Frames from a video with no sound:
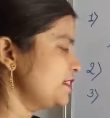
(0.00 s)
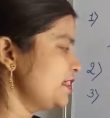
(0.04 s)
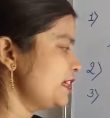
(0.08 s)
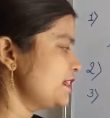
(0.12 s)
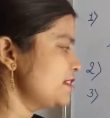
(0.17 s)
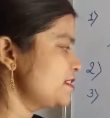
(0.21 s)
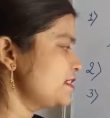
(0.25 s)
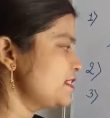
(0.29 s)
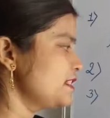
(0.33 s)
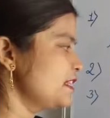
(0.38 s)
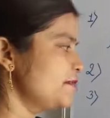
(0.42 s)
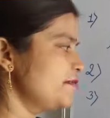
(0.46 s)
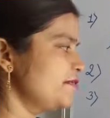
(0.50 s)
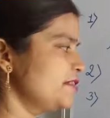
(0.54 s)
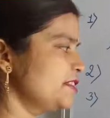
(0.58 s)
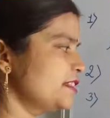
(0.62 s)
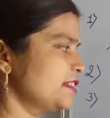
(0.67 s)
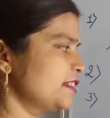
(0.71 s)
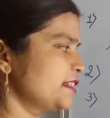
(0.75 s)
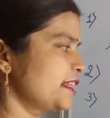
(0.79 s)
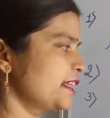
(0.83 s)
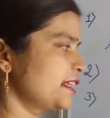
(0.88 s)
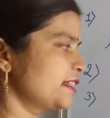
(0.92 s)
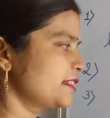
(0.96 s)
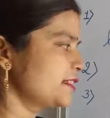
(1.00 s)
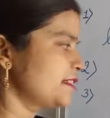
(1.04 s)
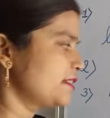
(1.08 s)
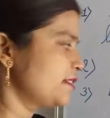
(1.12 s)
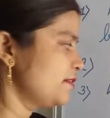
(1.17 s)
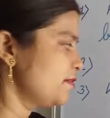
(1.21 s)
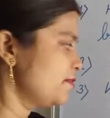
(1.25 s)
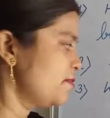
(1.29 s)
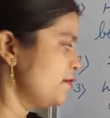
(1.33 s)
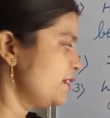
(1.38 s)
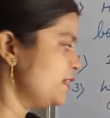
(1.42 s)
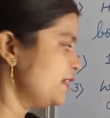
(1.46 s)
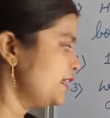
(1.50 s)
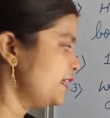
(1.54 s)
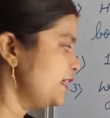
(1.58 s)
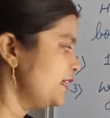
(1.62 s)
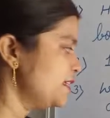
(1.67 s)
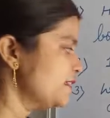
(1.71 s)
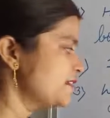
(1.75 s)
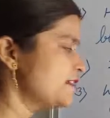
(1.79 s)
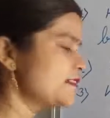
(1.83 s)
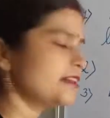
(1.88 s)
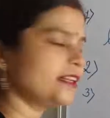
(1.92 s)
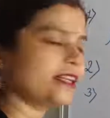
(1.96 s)
SCF is 6. Whether
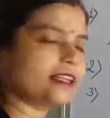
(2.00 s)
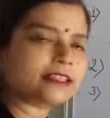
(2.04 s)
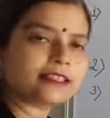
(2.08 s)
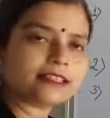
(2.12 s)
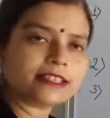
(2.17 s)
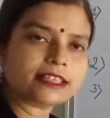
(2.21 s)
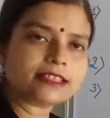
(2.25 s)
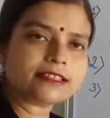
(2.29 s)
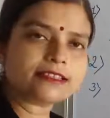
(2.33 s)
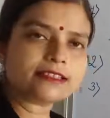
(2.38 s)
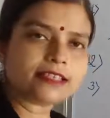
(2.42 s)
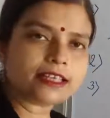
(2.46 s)
it is less than